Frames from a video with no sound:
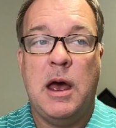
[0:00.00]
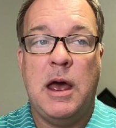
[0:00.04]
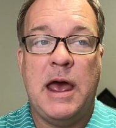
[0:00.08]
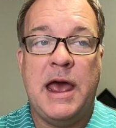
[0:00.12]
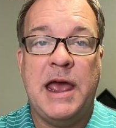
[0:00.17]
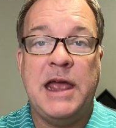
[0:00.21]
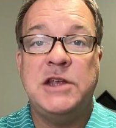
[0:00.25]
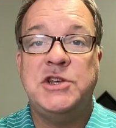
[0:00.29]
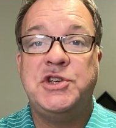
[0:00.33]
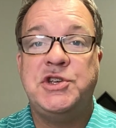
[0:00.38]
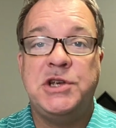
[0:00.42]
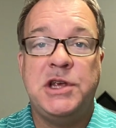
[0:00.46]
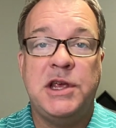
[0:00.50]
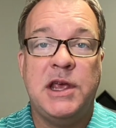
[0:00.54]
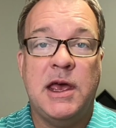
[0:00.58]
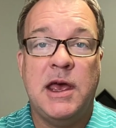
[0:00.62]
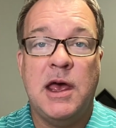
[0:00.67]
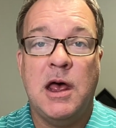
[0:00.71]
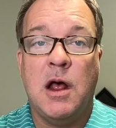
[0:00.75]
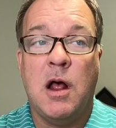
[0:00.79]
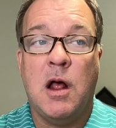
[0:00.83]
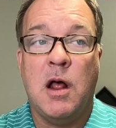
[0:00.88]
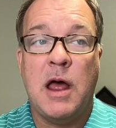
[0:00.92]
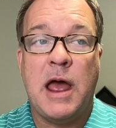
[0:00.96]

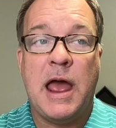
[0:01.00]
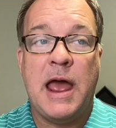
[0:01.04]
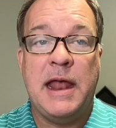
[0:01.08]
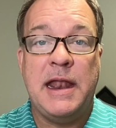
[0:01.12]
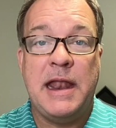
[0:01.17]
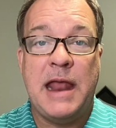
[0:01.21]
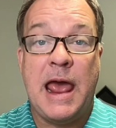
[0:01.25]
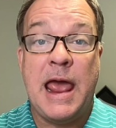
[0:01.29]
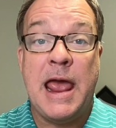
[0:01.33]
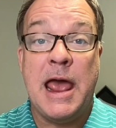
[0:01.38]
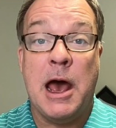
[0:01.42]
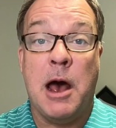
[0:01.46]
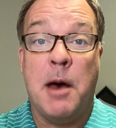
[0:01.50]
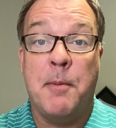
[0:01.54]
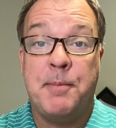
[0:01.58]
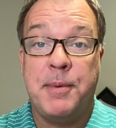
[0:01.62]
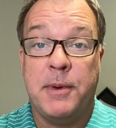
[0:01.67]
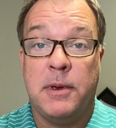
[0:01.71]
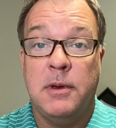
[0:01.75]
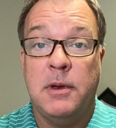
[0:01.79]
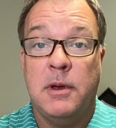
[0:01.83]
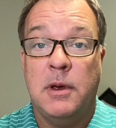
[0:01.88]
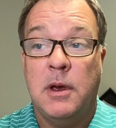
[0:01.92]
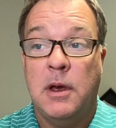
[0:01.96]
AGL and AMP,
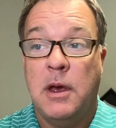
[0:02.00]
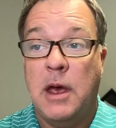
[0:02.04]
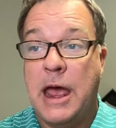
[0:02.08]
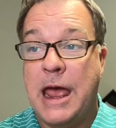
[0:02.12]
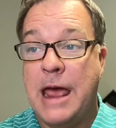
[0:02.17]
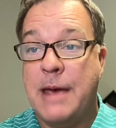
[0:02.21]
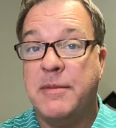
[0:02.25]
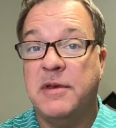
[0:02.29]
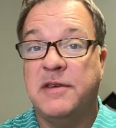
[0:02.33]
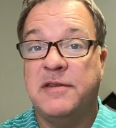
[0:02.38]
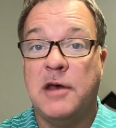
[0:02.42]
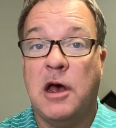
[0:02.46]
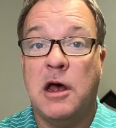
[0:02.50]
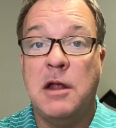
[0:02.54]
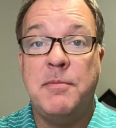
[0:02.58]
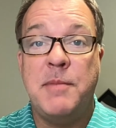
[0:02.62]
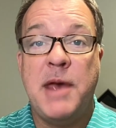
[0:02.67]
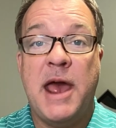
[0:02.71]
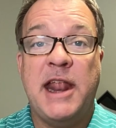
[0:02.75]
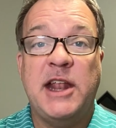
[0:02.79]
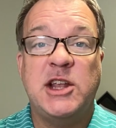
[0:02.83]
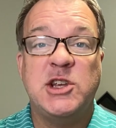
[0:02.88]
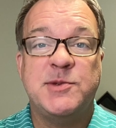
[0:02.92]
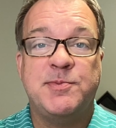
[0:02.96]
Amazon
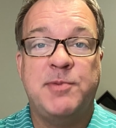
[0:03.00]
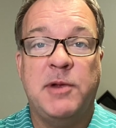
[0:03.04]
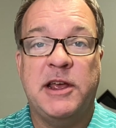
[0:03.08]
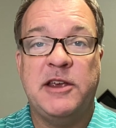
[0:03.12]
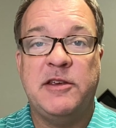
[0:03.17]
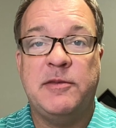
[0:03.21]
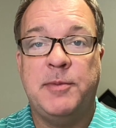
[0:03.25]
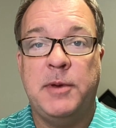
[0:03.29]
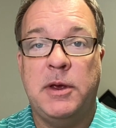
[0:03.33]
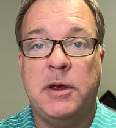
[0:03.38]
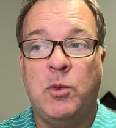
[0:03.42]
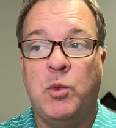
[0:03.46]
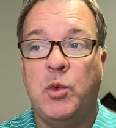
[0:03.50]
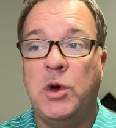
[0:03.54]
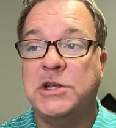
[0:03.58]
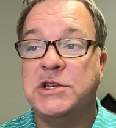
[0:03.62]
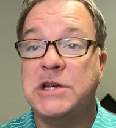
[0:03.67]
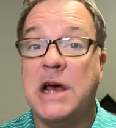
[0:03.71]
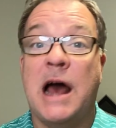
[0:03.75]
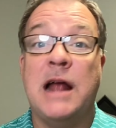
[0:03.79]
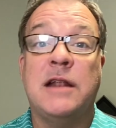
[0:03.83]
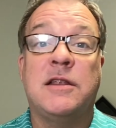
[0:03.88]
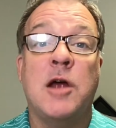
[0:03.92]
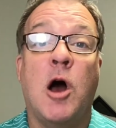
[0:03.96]
Managed Placement, which
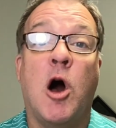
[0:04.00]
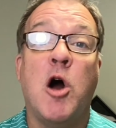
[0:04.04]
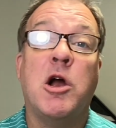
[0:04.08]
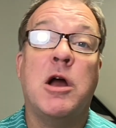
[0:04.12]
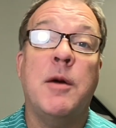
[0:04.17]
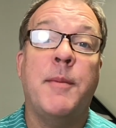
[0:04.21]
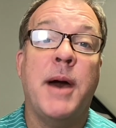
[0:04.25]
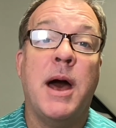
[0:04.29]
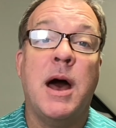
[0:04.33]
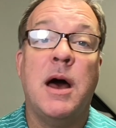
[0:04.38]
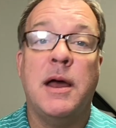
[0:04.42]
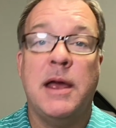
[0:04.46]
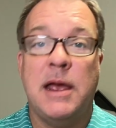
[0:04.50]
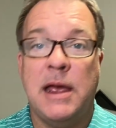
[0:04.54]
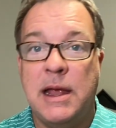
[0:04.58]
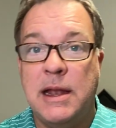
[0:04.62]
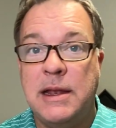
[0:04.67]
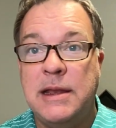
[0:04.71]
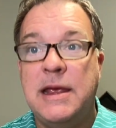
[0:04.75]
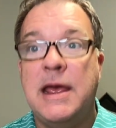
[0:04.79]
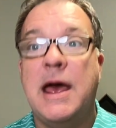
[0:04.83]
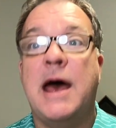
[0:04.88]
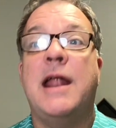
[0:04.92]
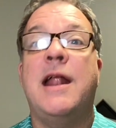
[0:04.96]
I talk about
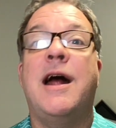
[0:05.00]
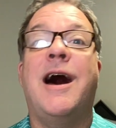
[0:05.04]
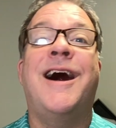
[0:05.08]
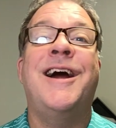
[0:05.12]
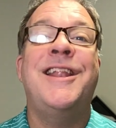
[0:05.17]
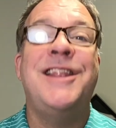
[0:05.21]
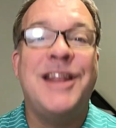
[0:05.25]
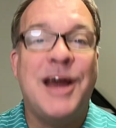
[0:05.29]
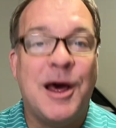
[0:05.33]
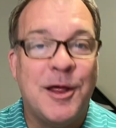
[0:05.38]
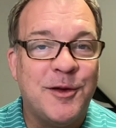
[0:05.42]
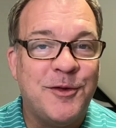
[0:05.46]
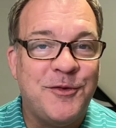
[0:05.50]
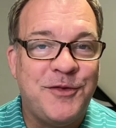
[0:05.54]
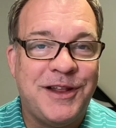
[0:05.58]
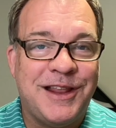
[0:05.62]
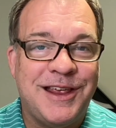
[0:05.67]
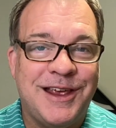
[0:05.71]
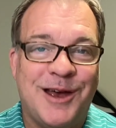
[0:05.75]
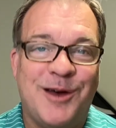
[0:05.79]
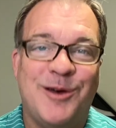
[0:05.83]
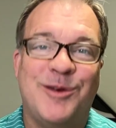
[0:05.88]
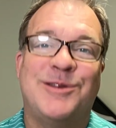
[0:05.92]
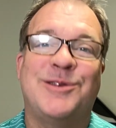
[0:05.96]
in yet another
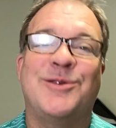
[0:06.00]
video.